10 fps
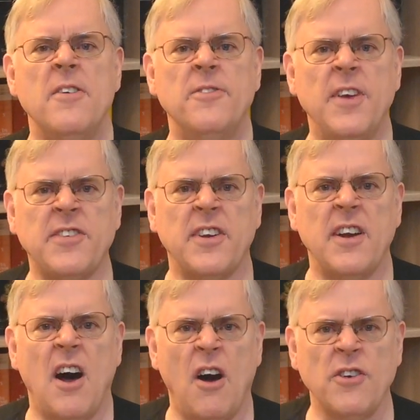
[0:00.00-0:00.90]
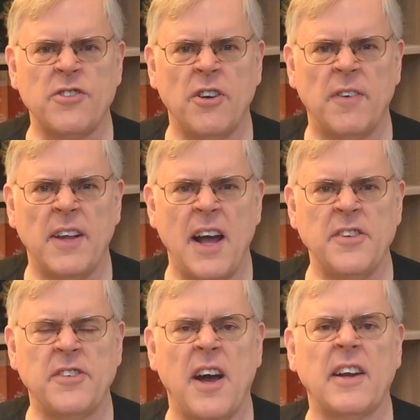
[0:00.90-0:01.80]
Visit
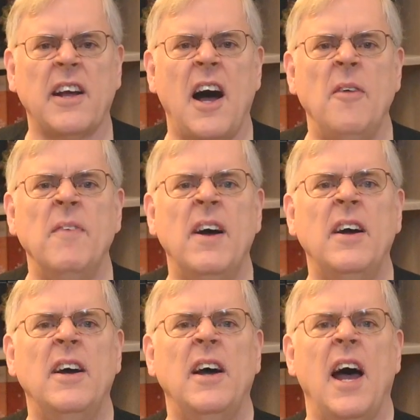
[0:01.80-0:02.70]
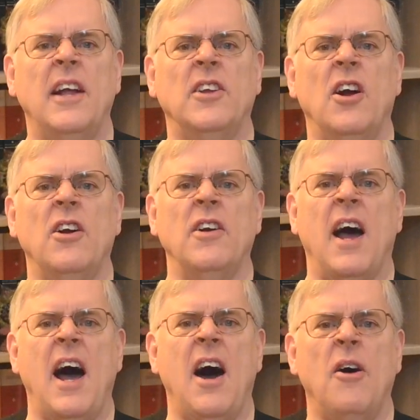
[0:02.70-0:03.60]
OurSilverLines.com and learn
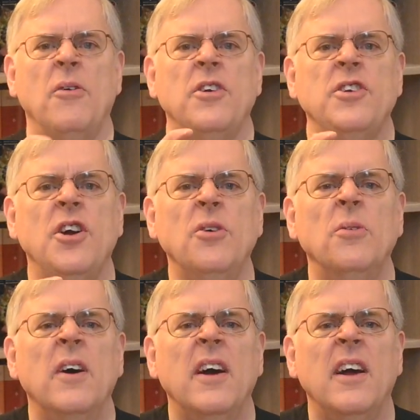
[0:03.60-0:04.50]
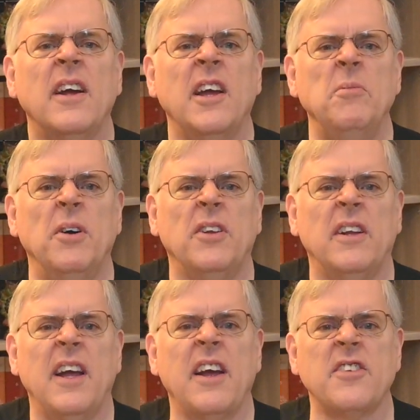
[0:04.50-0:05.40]
how you can build
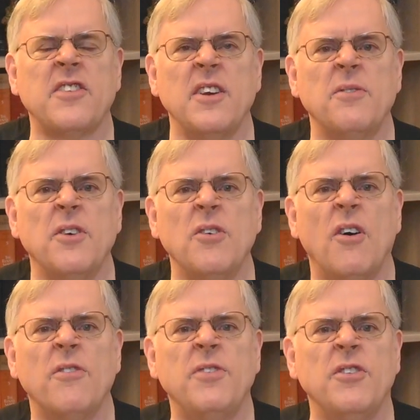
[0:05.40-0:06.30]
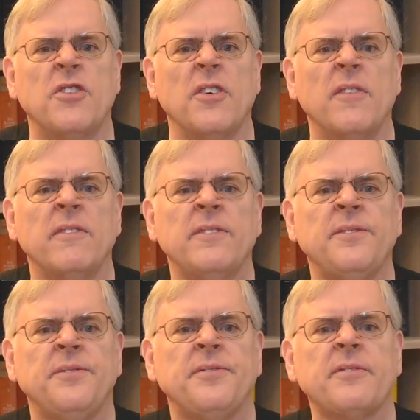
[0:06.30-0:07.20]
a legacy for your future.
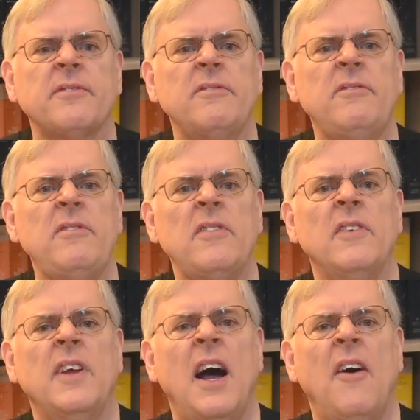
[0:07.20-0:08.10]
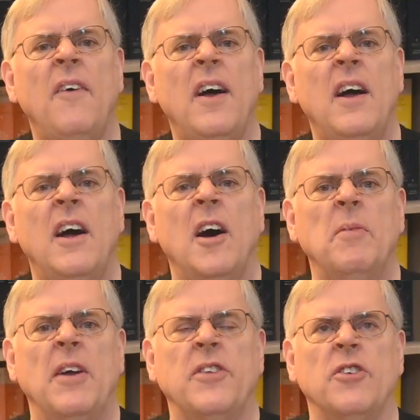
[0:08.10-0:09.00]
Now,
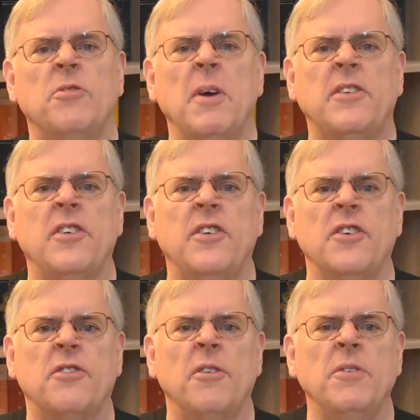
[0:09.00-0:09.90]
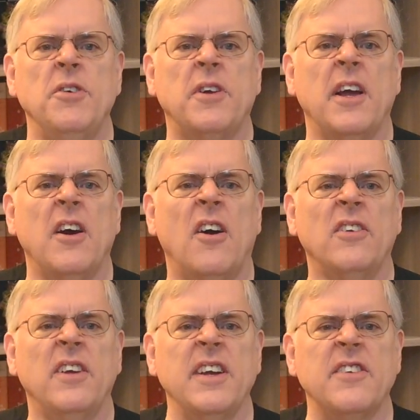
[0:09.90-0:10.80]
about those messages from UKR
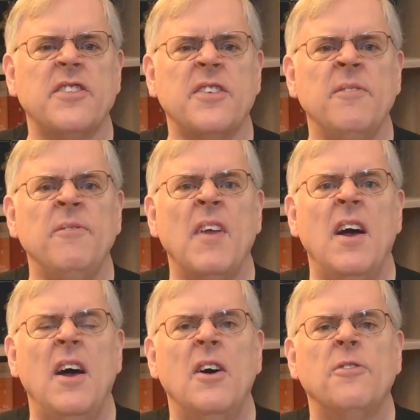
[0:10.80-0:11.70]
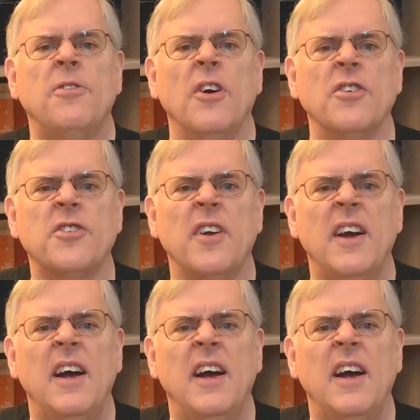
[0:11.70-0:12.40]
Leaks. First,